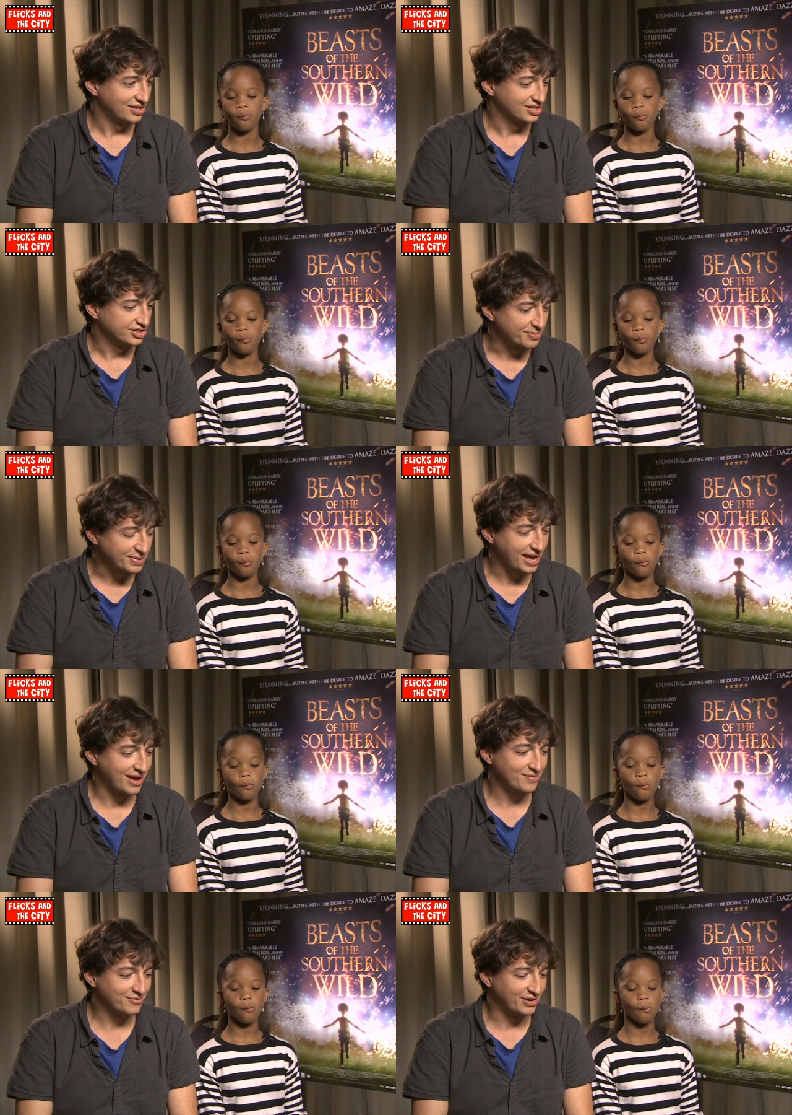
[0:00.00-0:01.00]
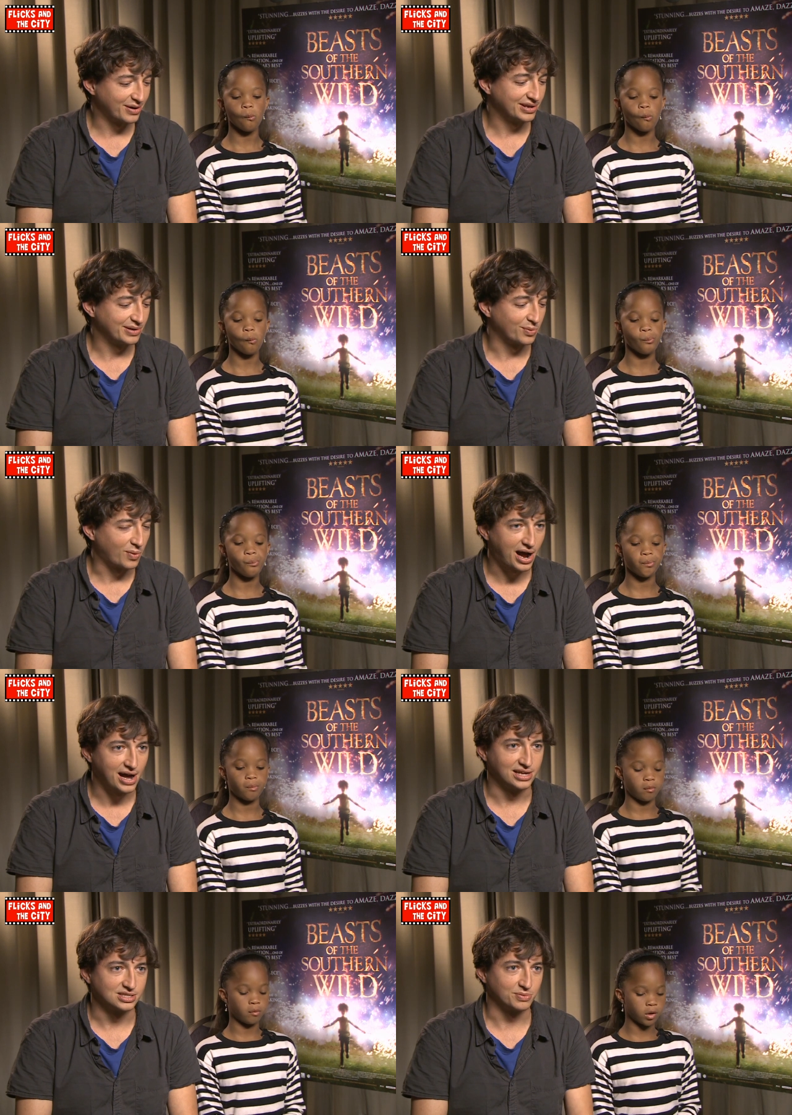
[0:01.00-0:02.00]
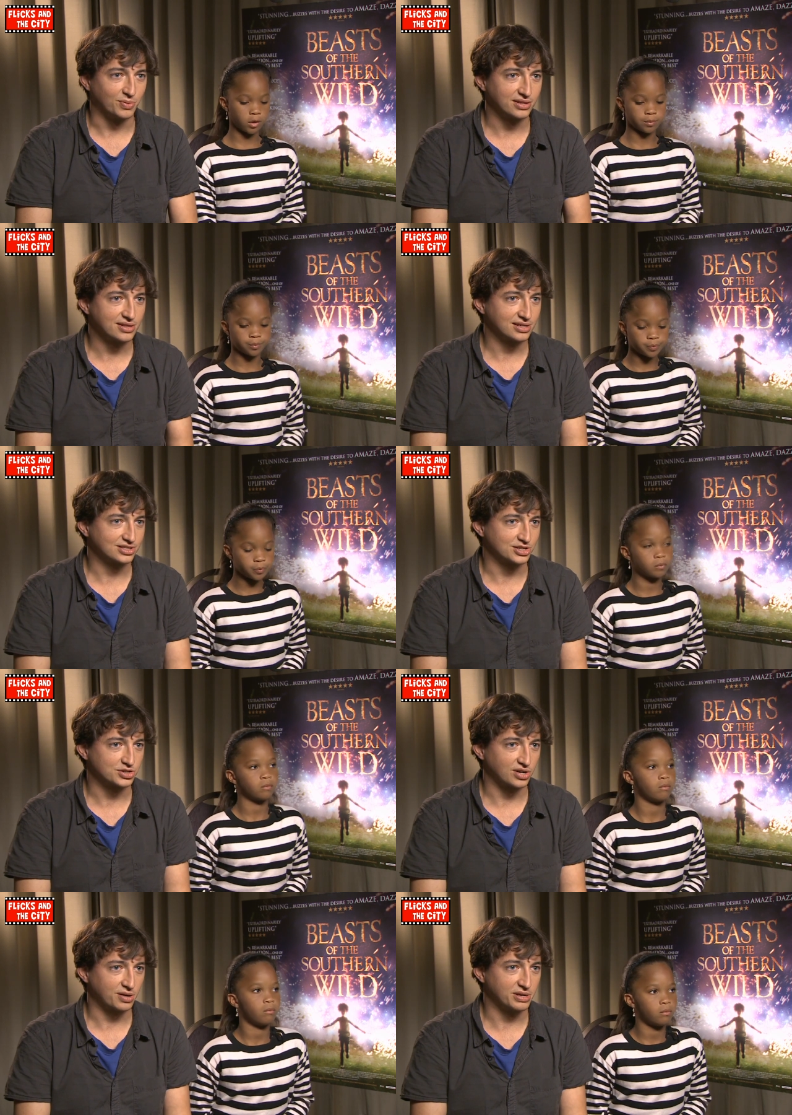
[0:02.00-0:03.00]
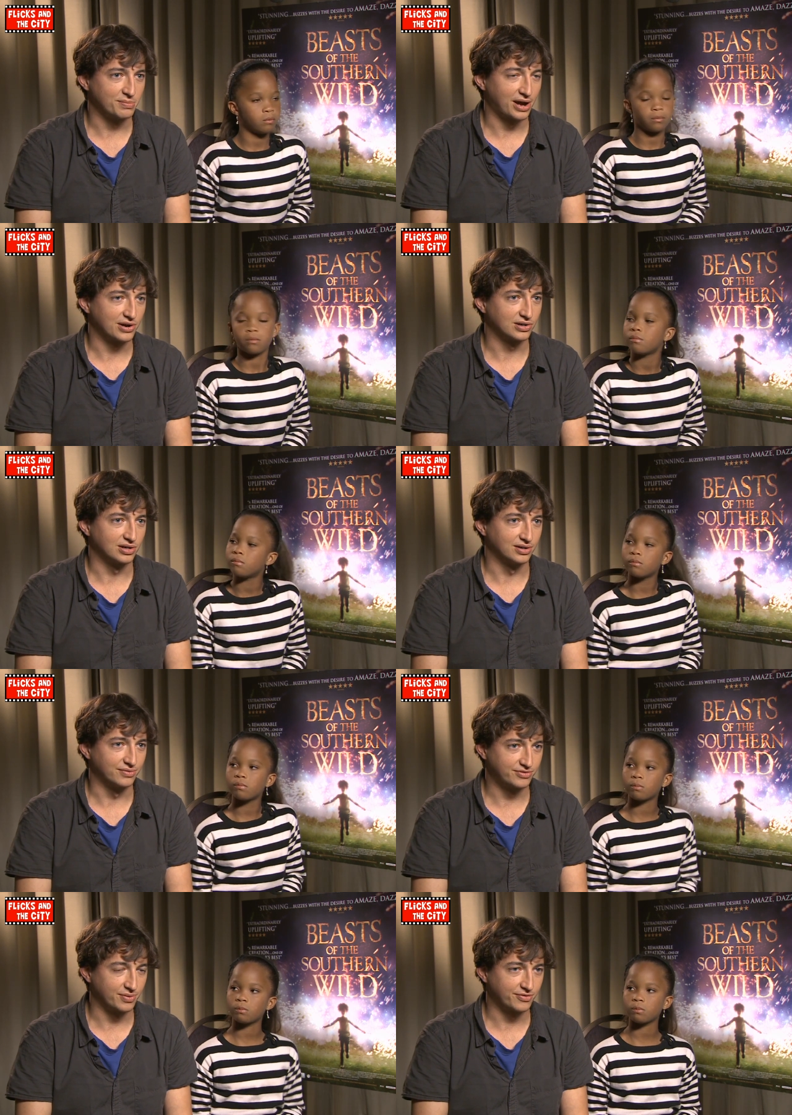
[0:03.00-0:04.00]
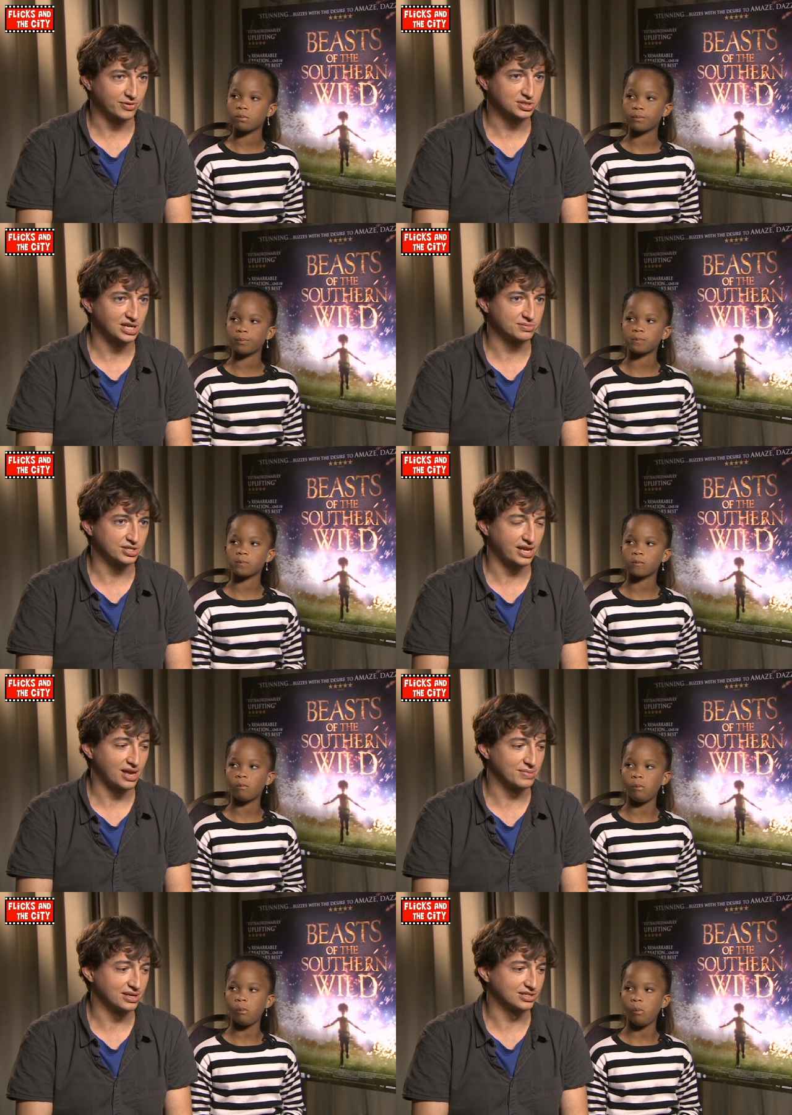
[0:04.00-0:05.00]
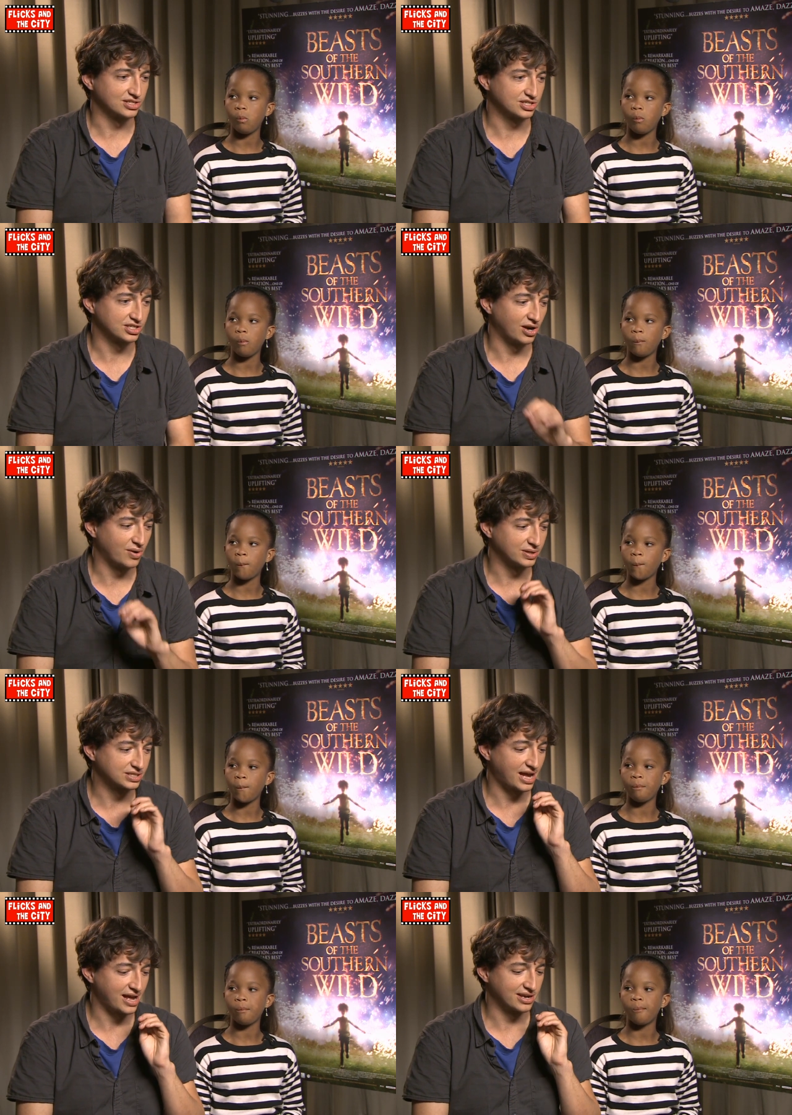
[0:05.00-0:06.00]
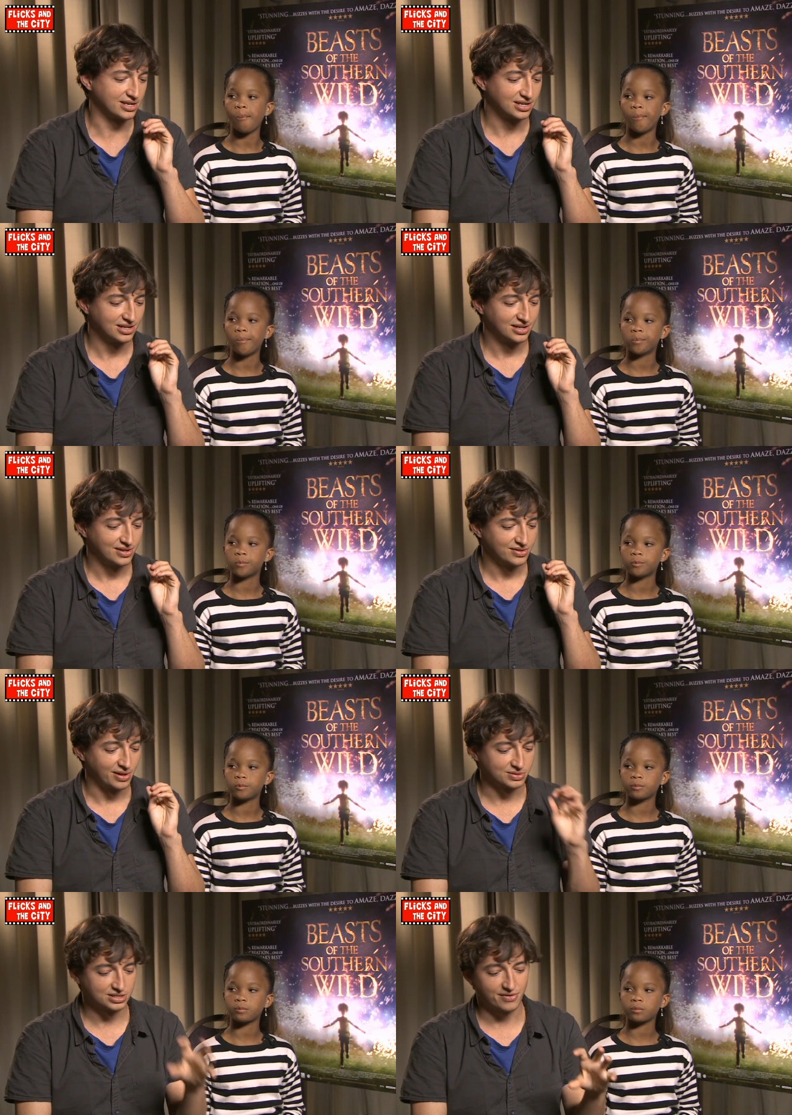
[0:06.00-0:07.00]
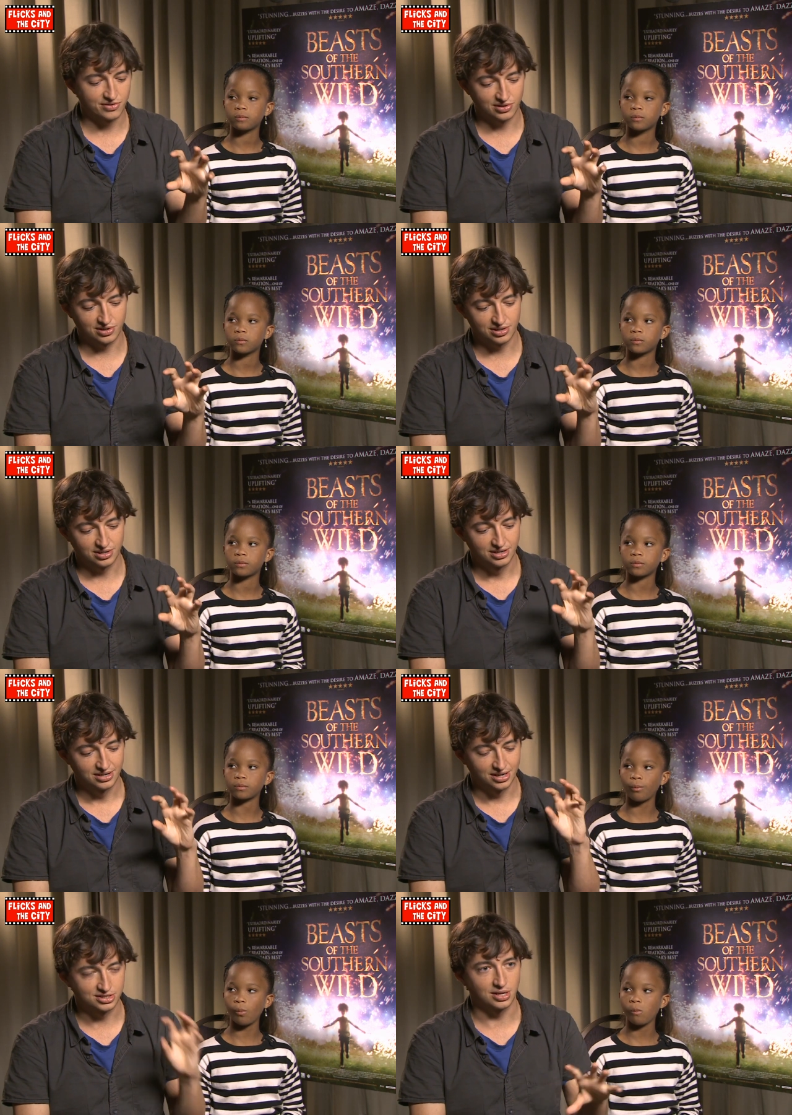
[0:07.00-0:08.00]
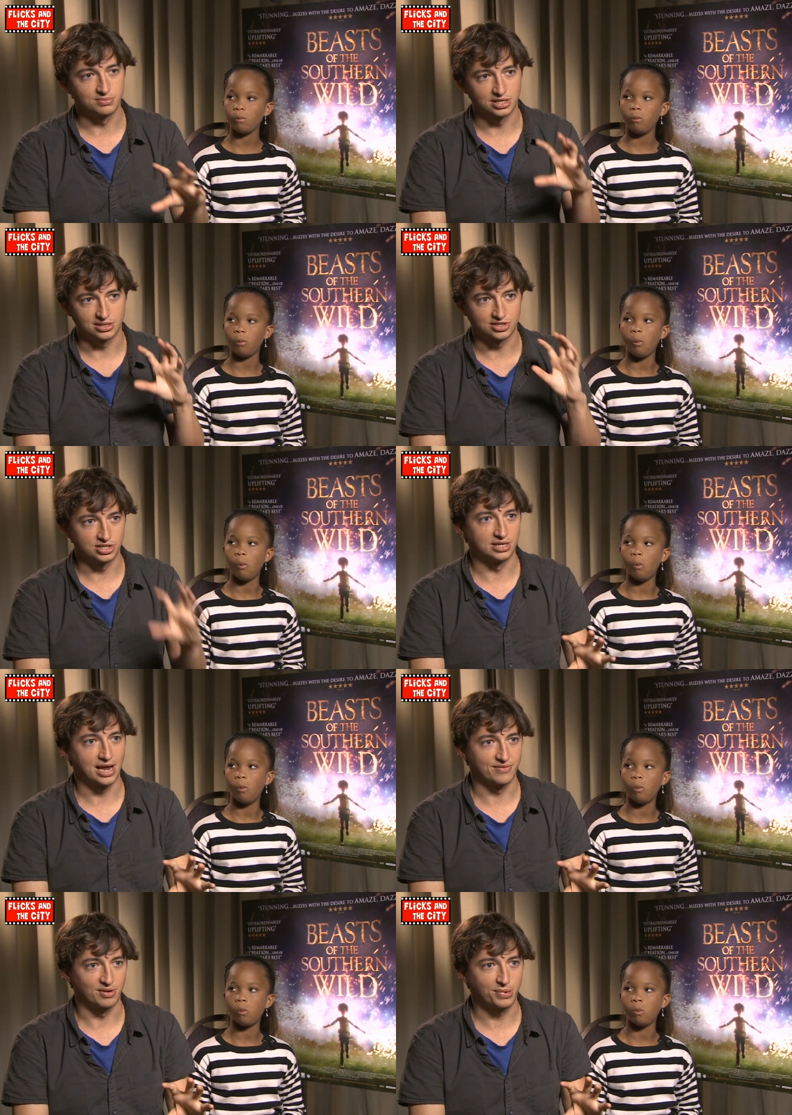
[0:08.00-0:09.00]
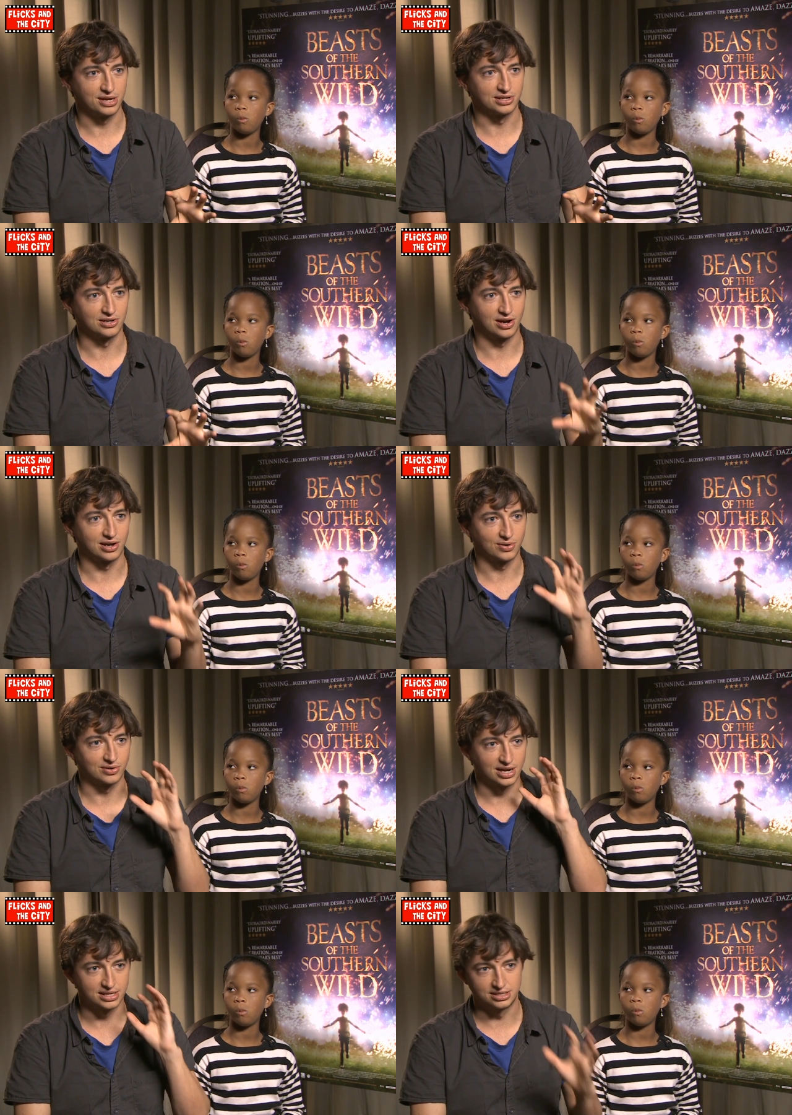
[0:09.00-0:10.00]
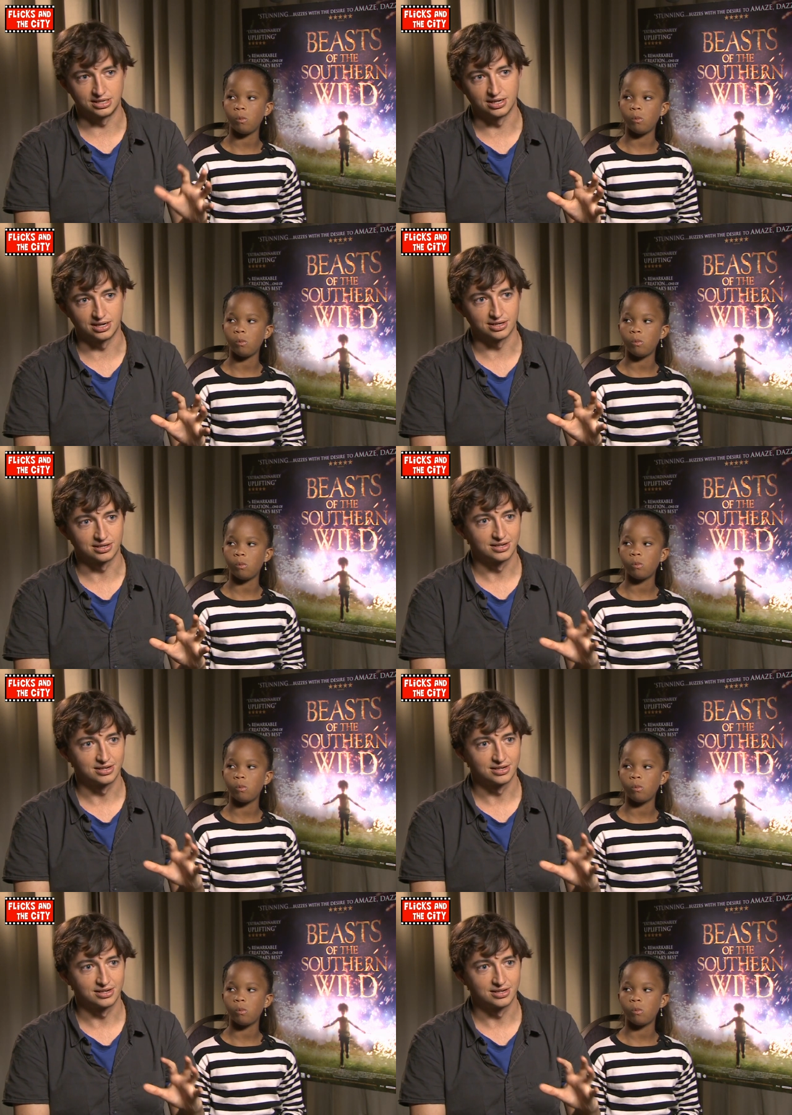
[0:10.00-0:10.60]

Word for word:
Speaker 1: She became very wise. I mean, one of the things that struck me about her from the first time she came in is that she always had, there was never a subject that she didn't have an opinion on or an idea